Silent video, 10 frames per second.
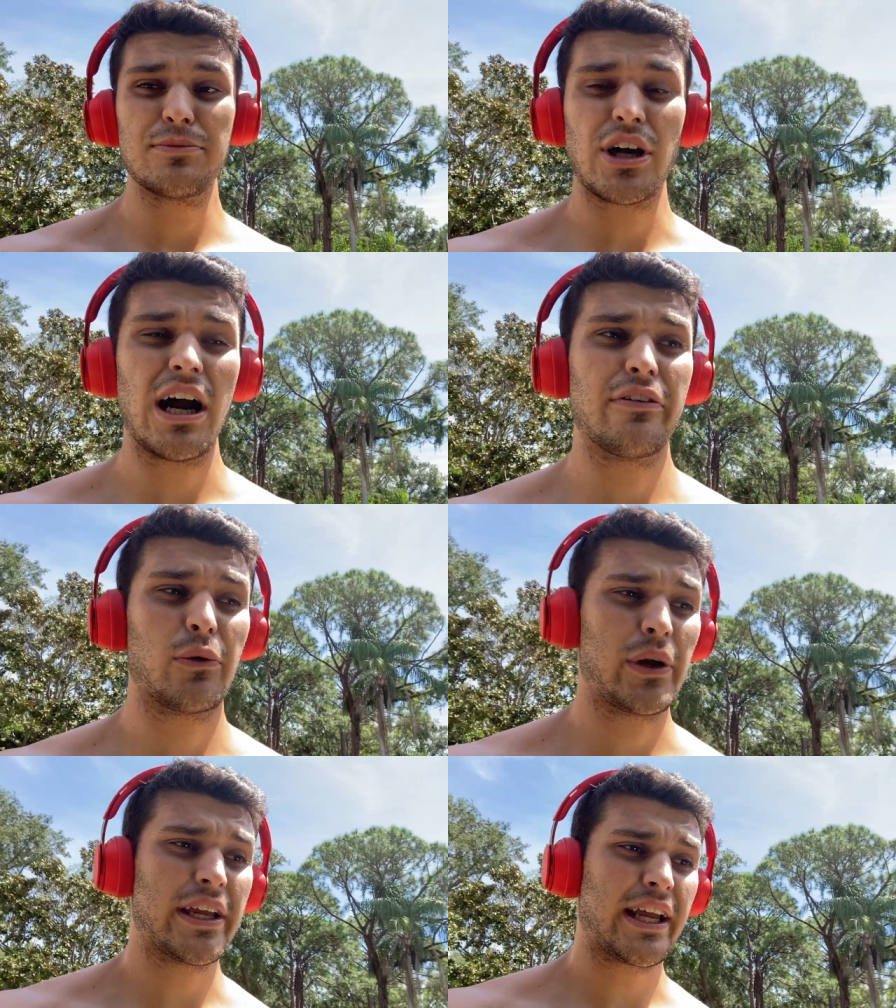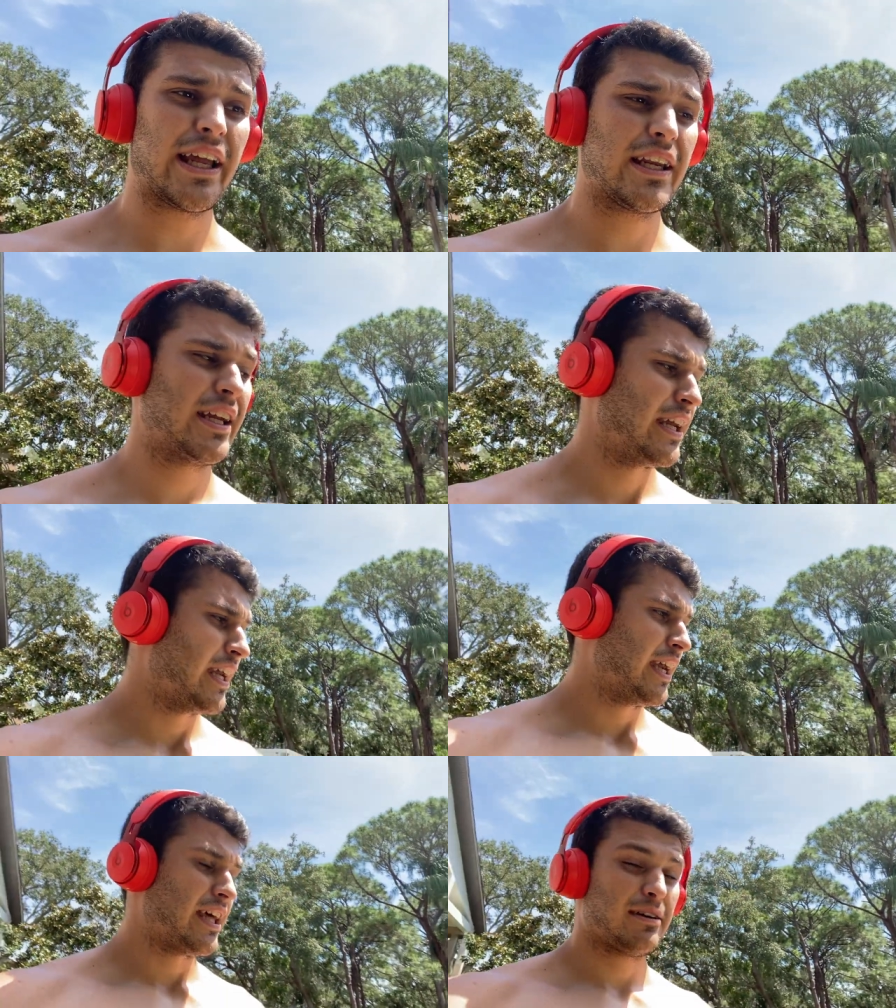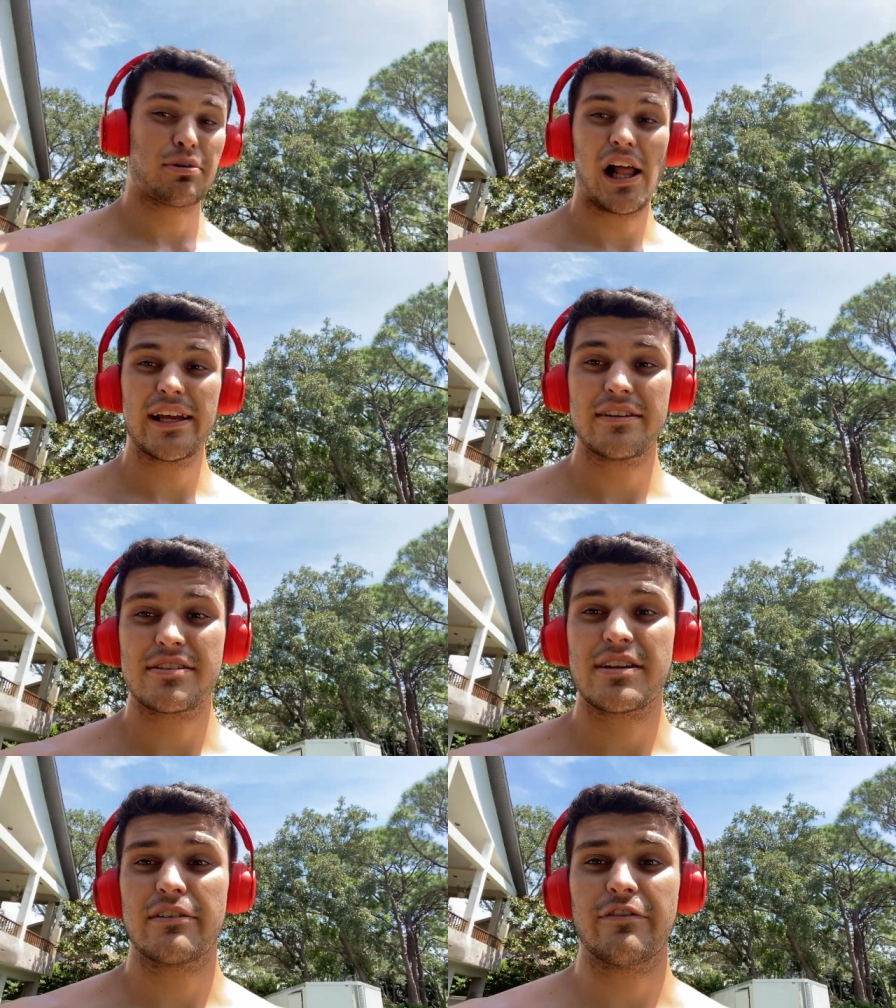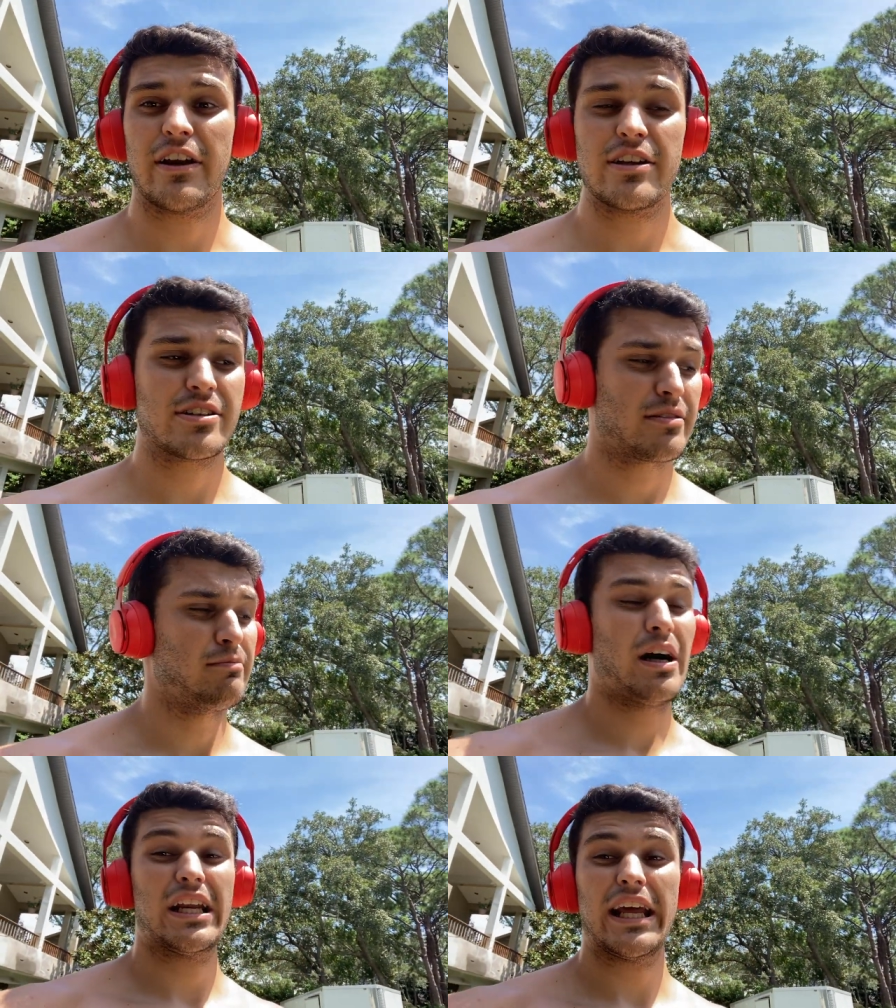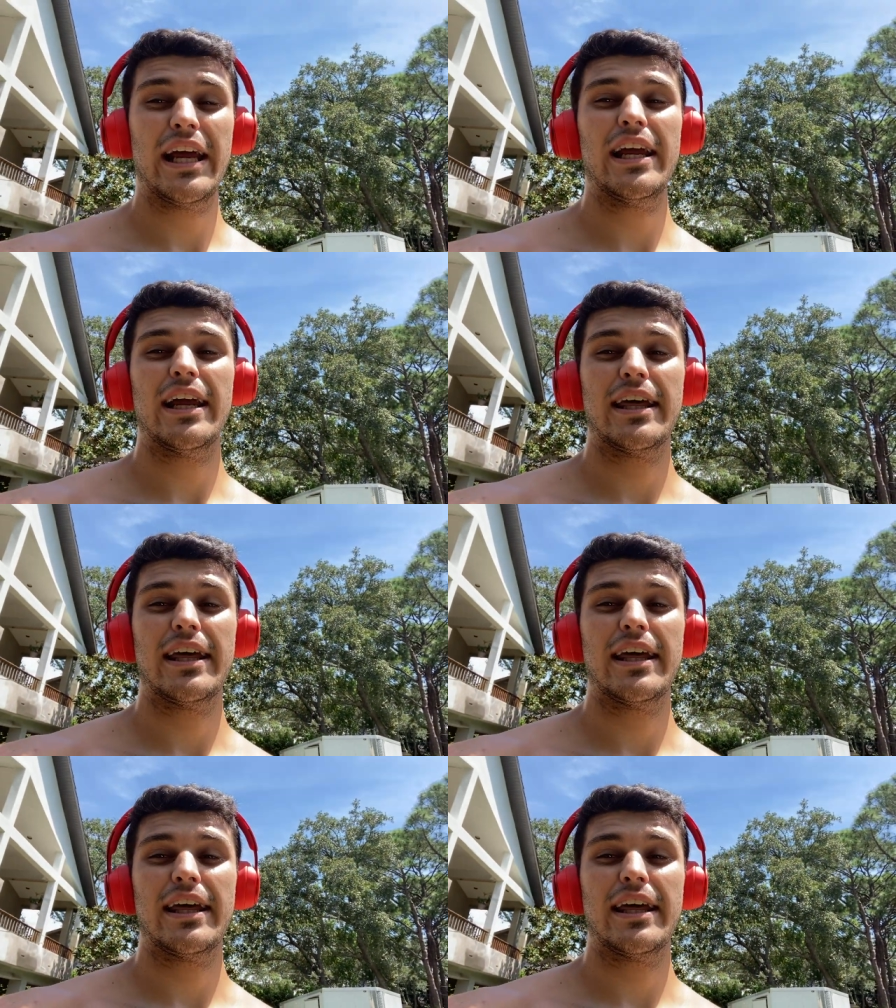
them dry over the weekend and then probably get this thing finished Monday.